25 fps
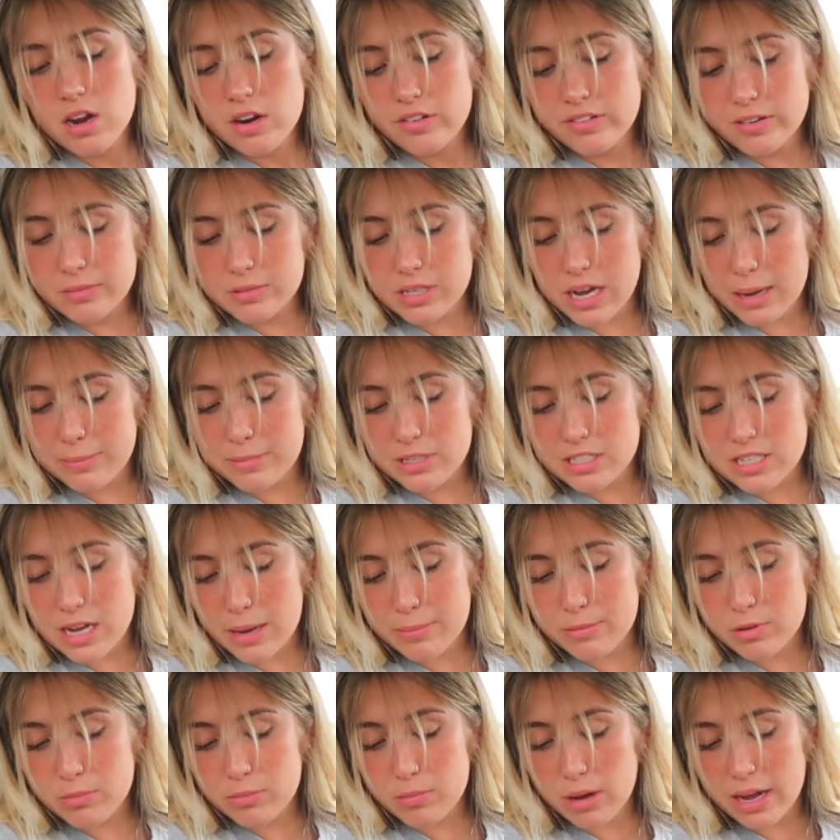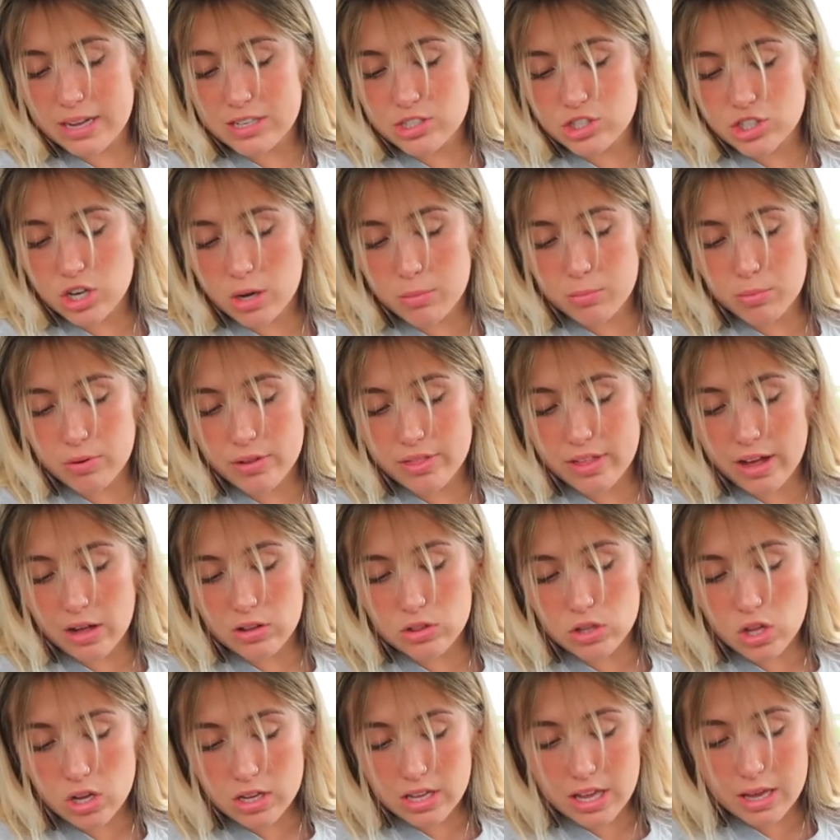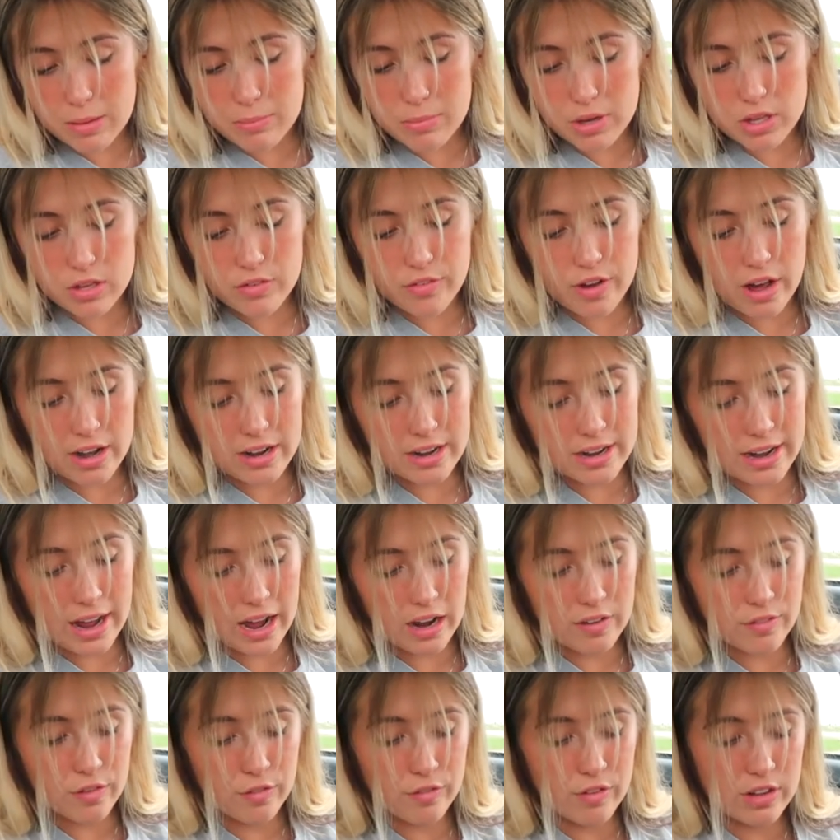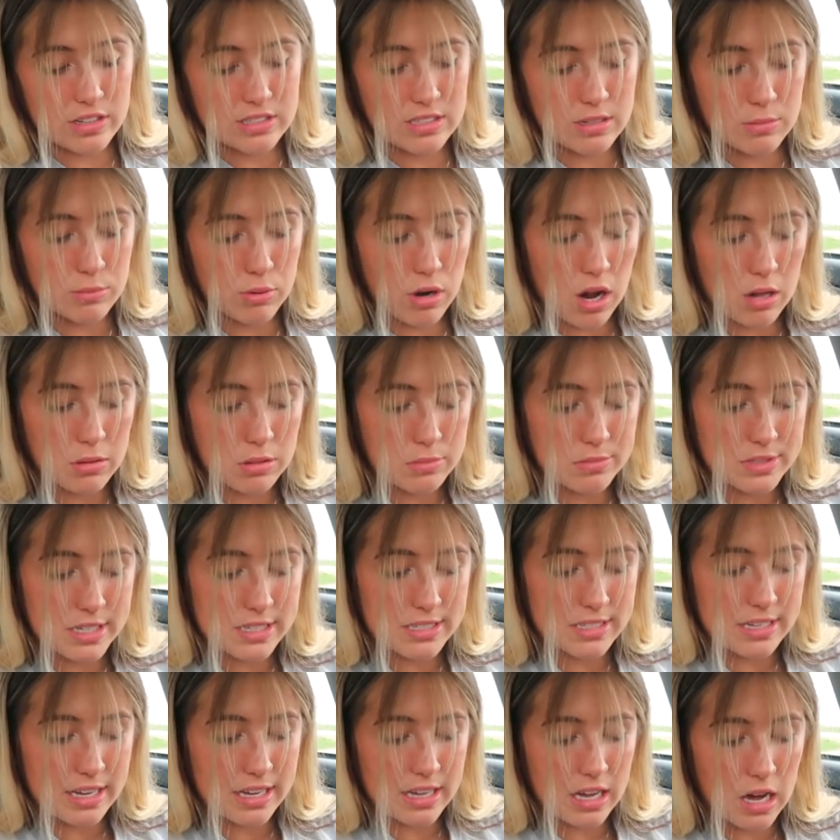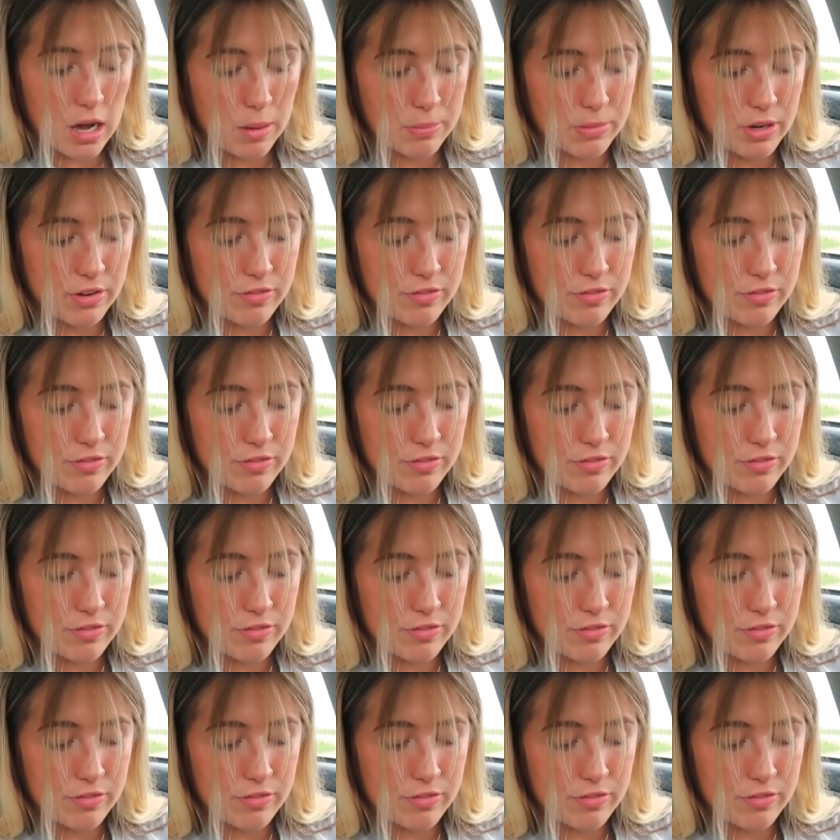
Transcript: From time to time, you might jump without looking, but you've got a knack for fixing problems as they come.